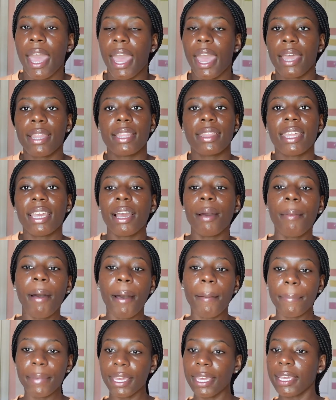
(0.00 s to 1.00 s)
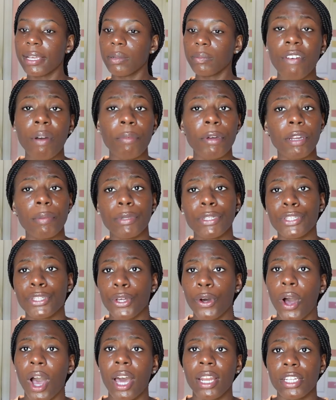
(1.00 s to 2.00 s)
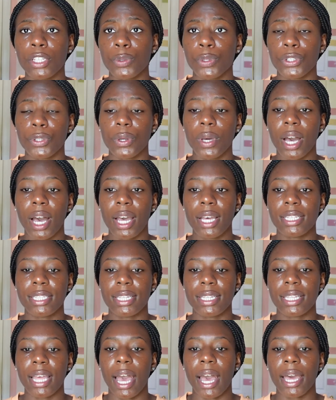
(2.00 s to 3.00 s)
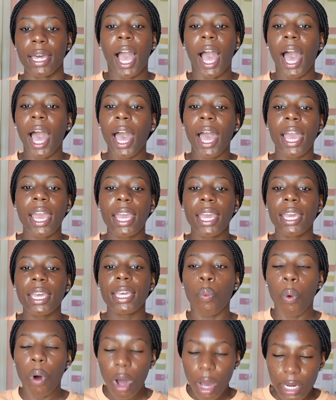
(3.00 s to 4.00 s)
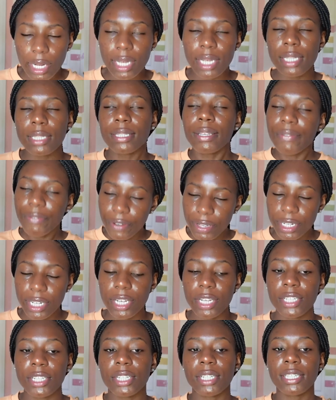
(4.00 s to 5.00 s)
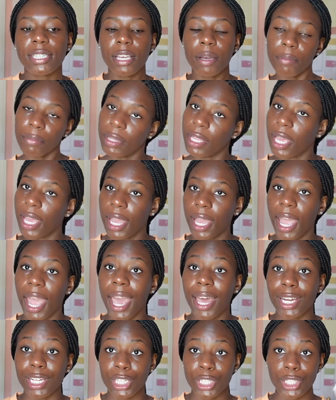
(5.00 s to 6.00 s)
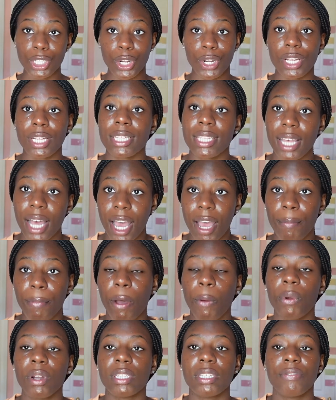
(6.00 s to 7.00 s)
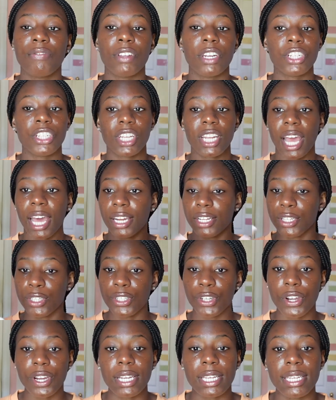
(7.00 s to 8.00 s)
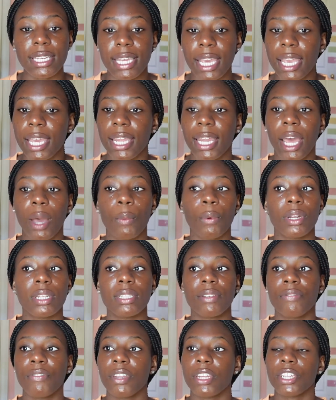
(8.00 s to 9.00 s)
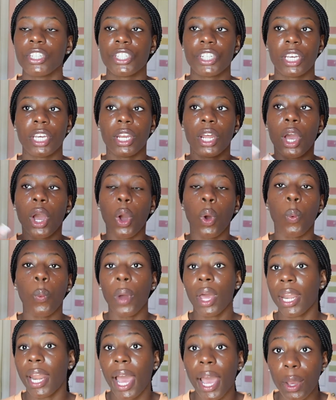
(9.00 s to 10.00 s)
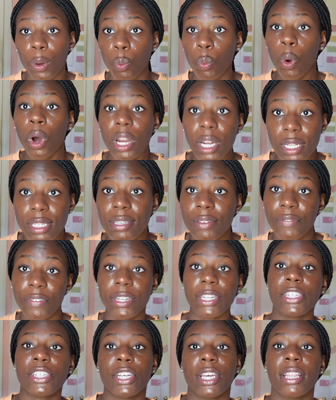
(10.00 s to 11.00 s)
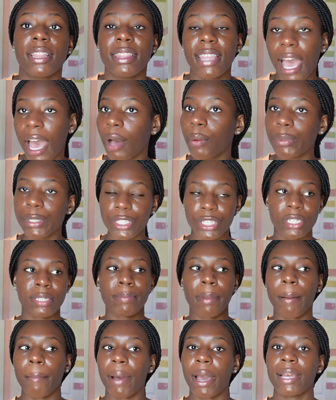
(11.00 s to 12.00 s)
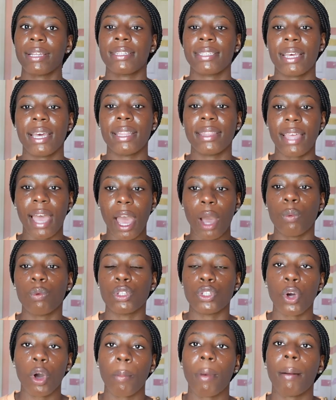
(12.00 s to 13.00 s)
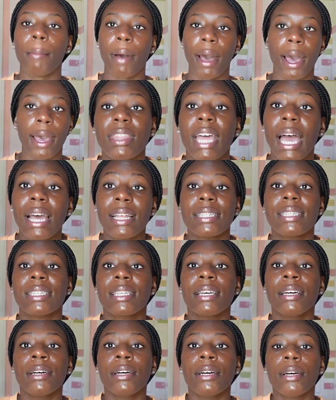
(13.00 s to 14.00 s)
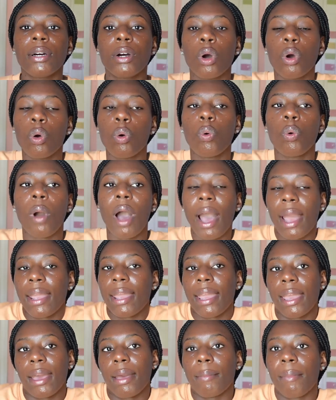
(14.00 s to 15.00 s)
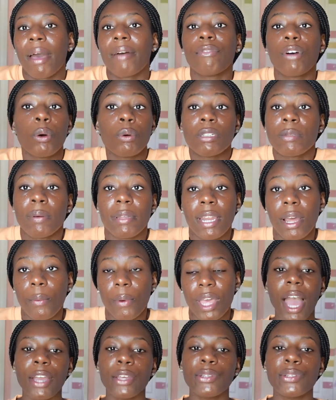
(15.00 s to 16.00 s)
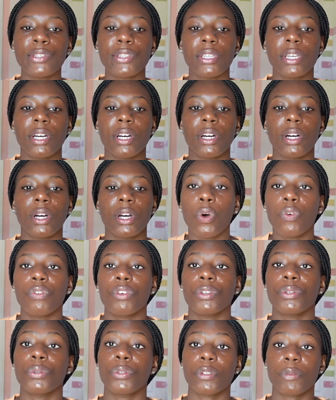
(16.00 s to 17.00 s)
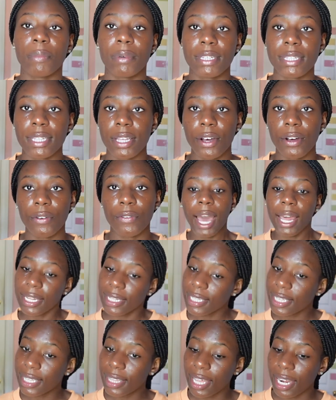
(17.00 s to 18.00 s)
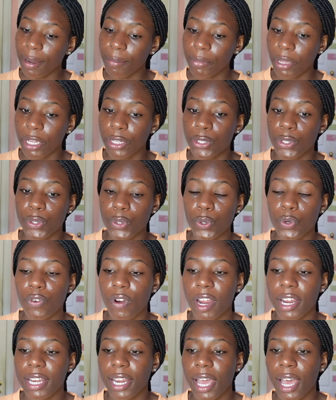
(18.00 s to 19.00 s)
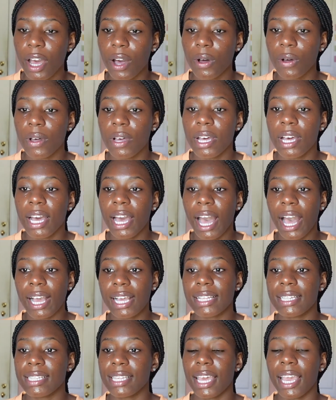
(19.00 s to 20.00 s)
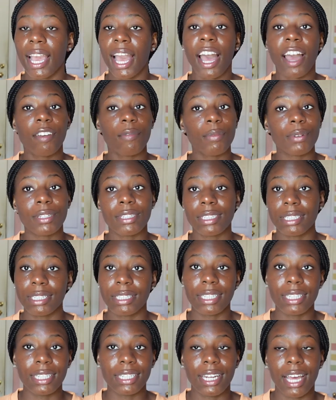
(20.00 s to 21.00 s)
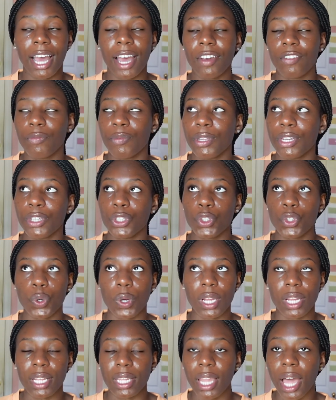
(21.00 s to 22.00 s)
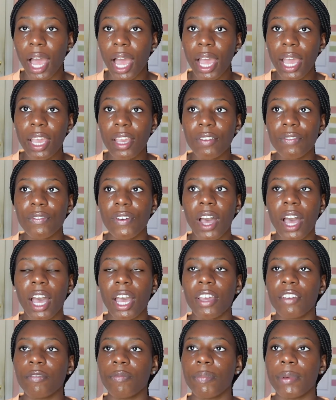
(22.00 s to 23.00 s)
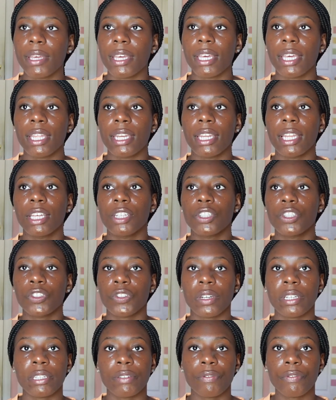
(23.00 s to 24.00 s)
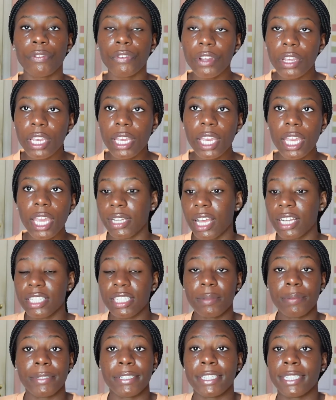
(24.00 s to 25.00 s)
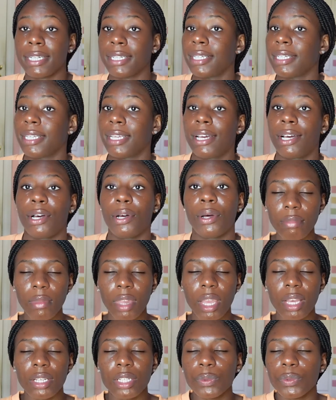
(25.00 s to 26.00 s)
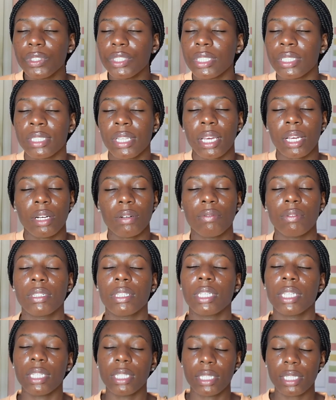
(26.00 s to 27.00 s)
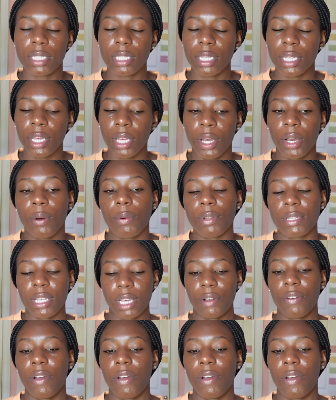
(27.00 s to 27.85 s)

And the thing about me, if I'm gonna be so honest with you guys, is that I wanted to finish something at a certain time. I wanted to finish it at a certain date. I wanted to finish it when I wanted to finish it. That was just my mindset. That was on my mind. That's who I am. I've always been that way. I used to overuse myself. Honestly, that I'm not in school right now, I can say I've been chilling. I've been enjoying life. I've been stress free. I just been chilling, y'all. It was just like a release once I